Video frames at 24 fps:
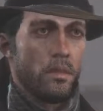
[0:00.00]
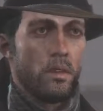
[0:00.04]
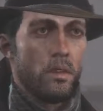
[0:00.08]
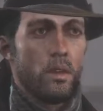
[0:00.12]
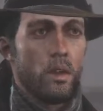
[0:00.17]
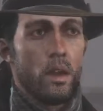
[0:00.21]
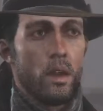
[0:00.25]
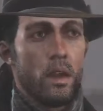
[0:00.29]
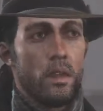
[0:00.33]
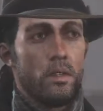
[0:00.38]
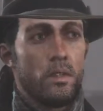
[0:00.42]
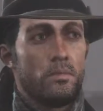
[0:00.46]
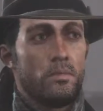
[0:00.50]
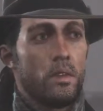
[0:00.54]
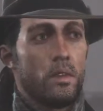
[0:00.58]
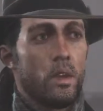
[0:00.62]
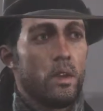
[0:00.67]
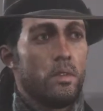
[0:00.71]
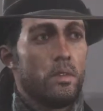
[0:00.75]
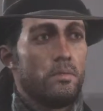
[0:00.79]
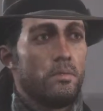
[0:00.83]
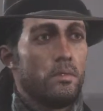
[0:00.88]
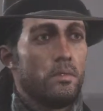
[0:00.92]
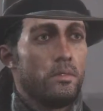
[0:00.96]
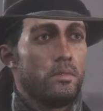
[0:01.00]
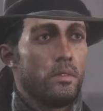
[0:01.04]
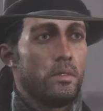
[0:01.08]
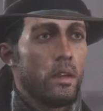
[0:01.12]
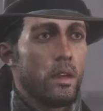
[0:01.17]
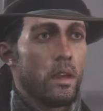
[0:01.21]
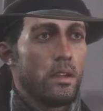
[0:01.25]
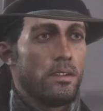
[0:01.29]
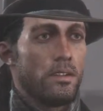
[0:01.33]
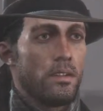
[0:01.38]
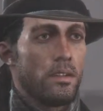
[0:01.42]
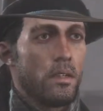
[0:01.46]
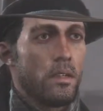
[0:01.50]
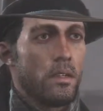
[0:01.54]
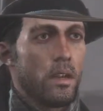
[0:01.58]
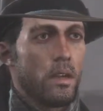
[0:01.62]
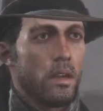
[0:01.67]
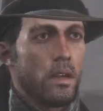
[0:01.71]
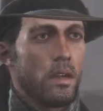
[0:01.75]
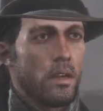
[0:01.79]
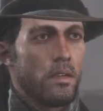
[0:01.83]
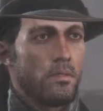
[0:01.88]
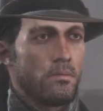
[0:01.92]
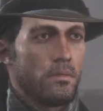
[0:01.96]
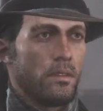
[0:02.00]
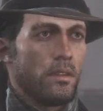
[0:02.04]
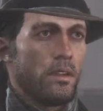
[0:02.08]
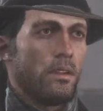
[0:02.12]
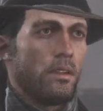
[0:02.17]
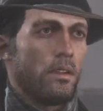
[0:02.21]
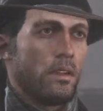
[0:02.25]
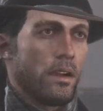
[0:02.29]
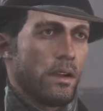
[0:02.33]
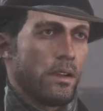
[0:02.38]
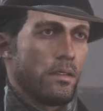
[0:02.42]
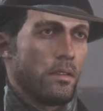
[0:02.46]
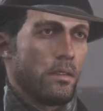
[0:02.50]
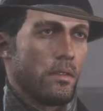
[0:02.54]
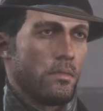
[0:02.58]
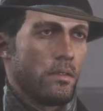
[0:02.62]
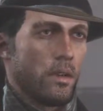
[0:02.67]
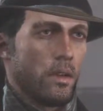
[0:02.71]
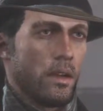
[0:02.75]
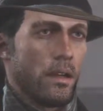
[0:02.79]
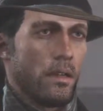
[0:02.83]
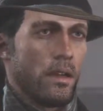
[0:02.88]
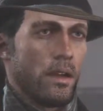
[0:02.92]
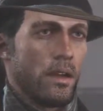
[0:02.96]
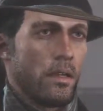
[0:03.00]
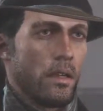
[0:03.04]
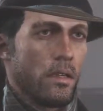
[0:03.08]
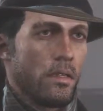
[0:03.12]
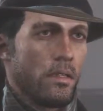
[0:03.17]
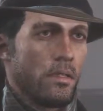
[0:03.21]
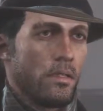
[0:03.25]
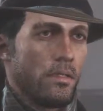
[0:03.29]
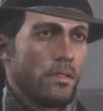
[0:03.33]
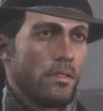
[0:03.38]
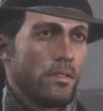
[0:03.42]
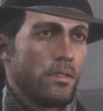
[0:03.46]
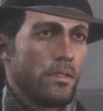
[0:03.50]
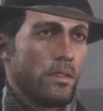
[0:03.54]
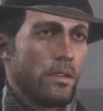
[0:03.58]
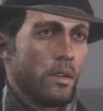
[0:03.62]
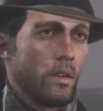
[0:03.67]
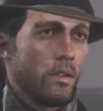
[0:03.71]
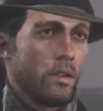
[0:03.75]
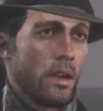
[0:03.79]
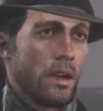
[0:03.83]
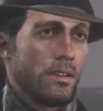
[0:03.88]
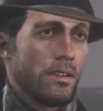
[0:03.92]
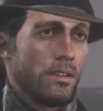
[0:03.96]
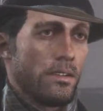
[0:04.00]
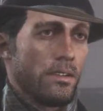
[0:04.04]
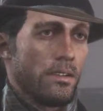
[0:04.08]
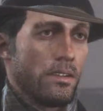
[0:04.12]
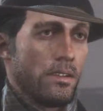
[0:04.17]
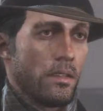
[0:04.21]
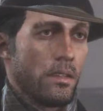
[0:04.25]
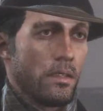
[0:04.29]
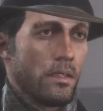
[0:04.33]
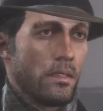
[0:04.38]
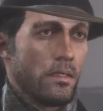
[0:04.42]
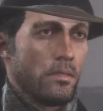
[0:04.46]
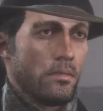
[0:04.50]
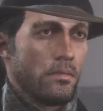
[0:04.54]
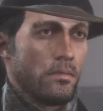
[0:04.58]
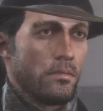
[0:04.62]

You can have food for free. The carpenters are distributing it. So why steal?